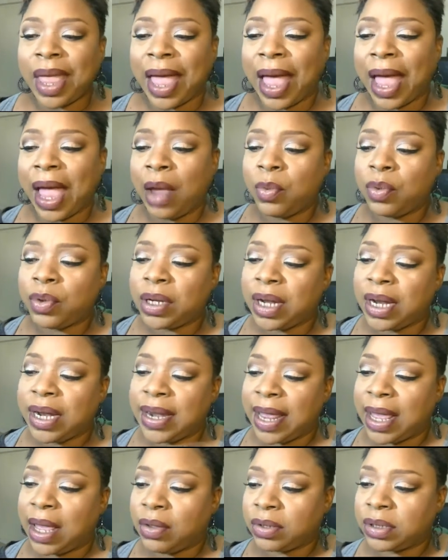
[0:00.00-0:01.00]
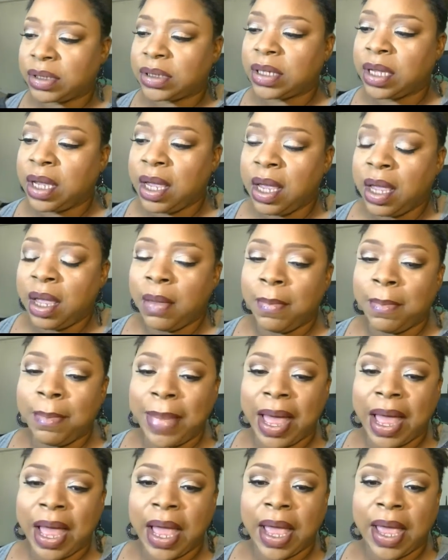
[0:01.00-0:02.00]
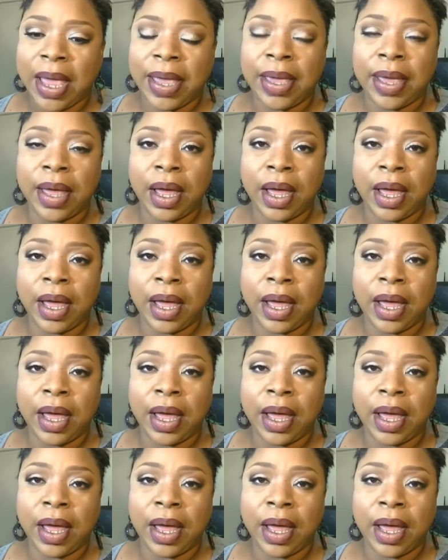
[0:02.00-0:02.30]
I will announce my